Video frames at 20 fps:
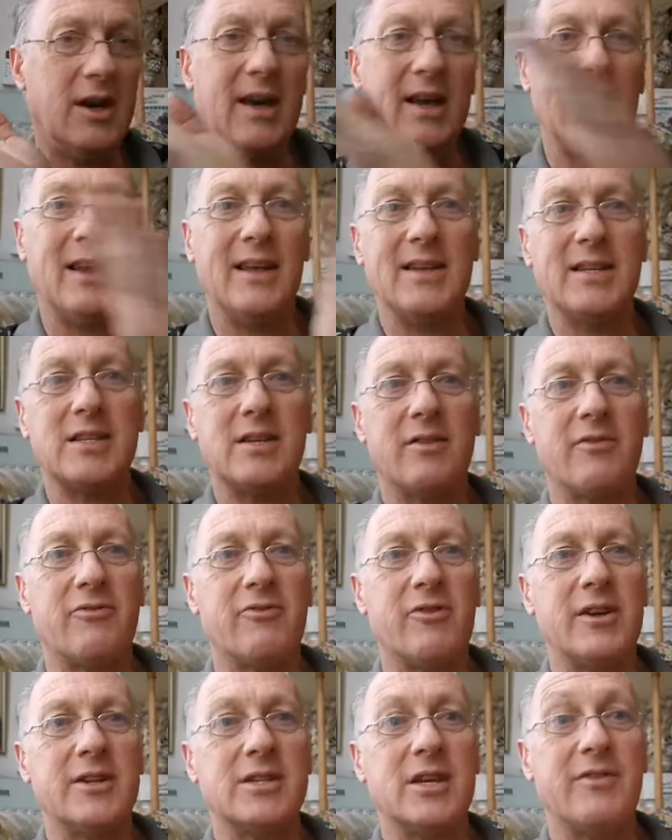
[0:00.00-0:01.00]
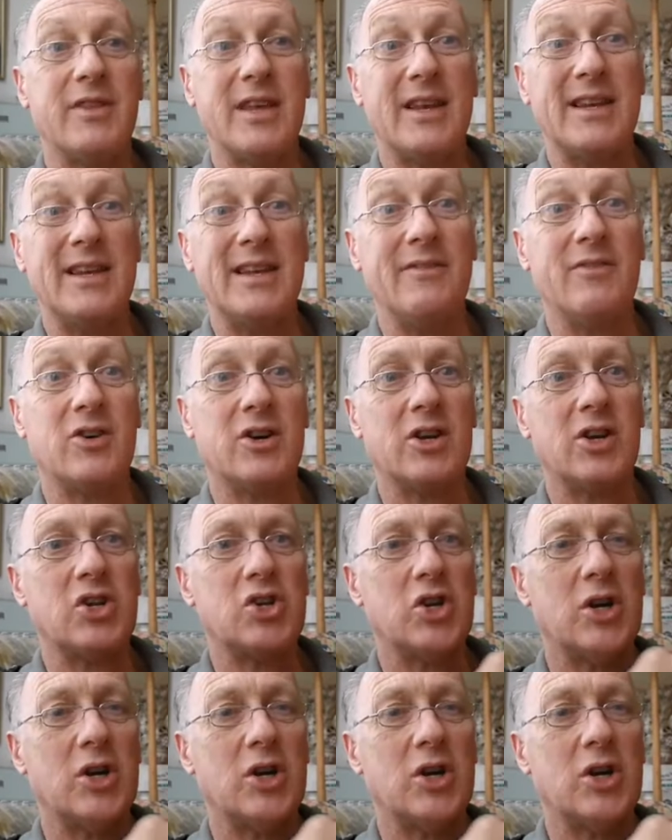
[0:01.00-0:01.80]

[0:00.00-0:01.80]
hell has to freeze over, they're never going to